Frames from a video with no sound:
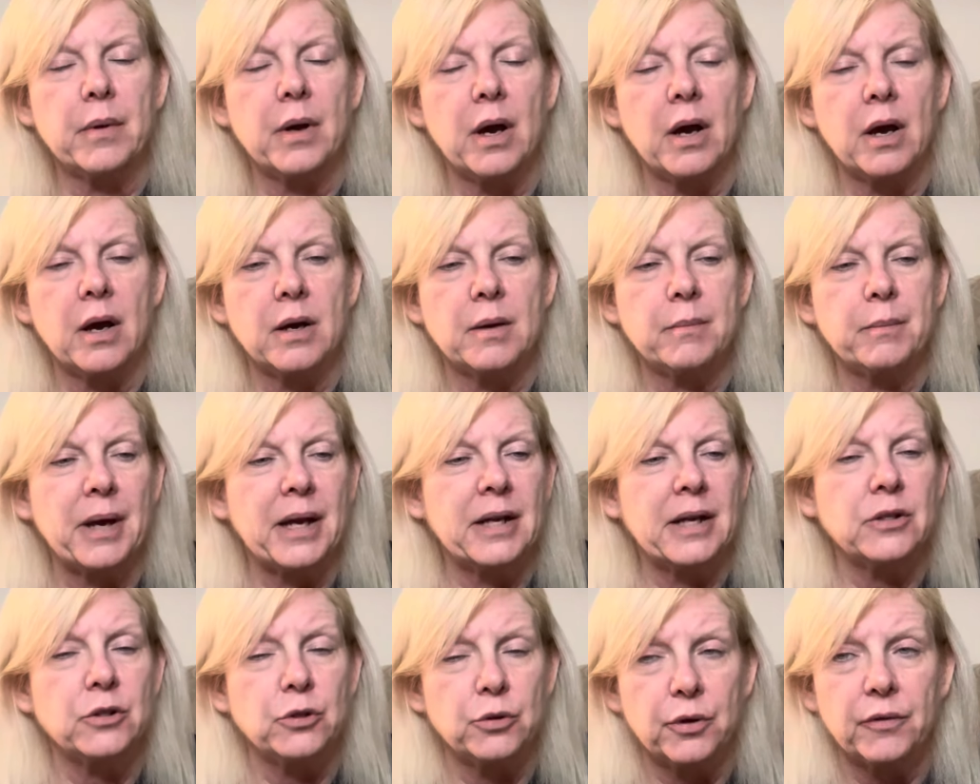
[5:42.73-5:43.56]
Um,
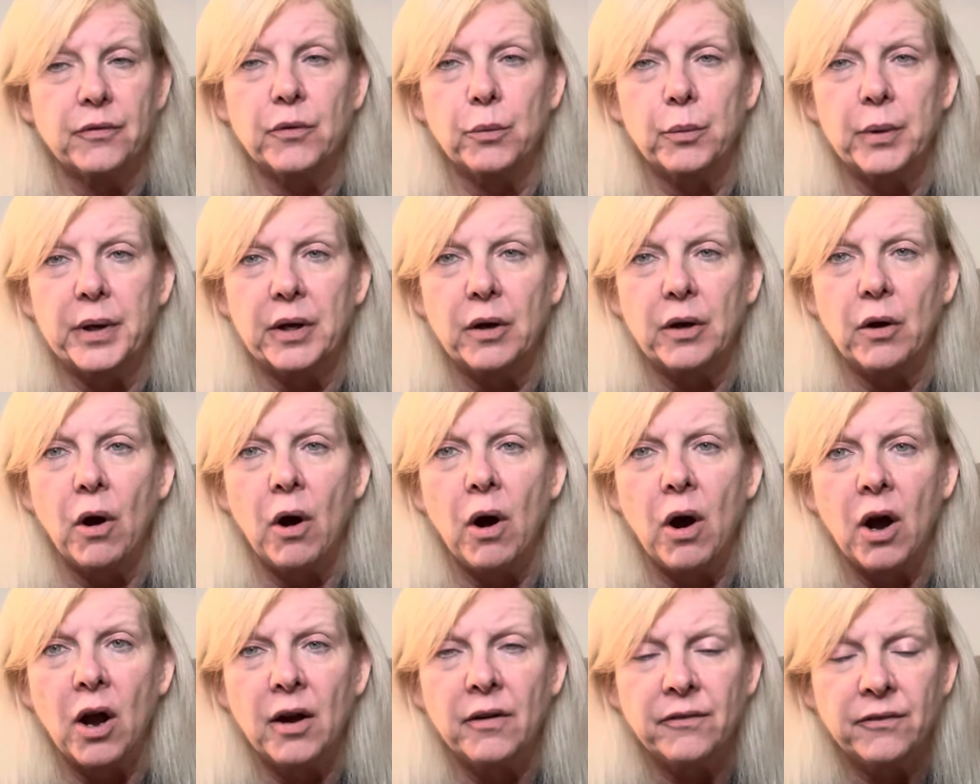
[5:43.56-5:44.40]
I do have the week
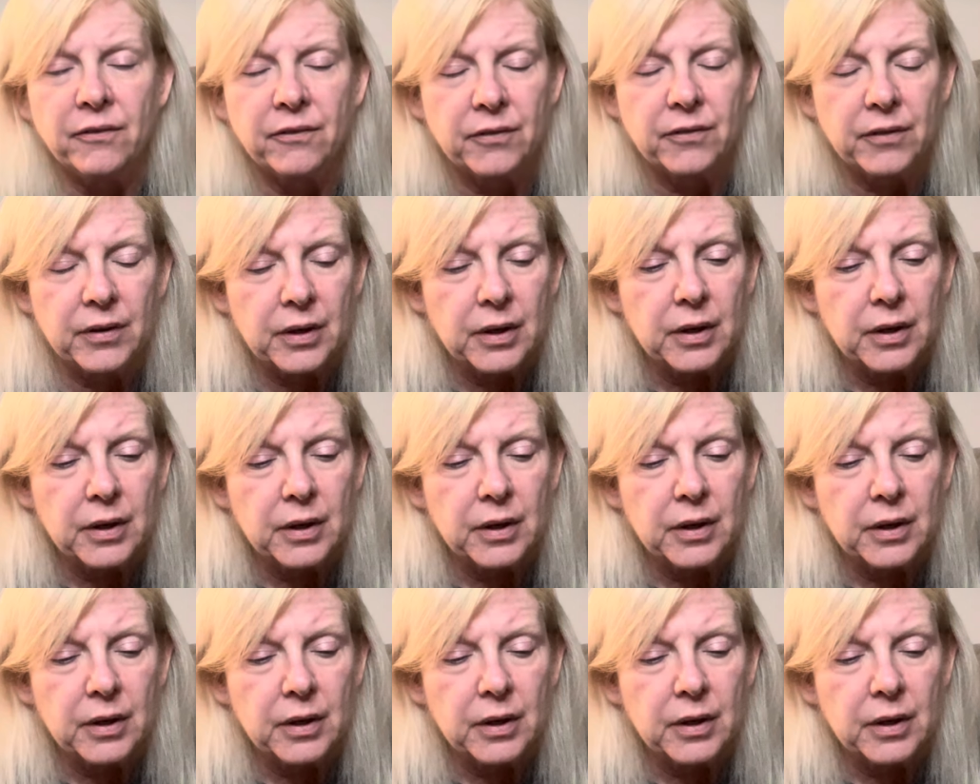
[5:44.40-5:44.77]
off.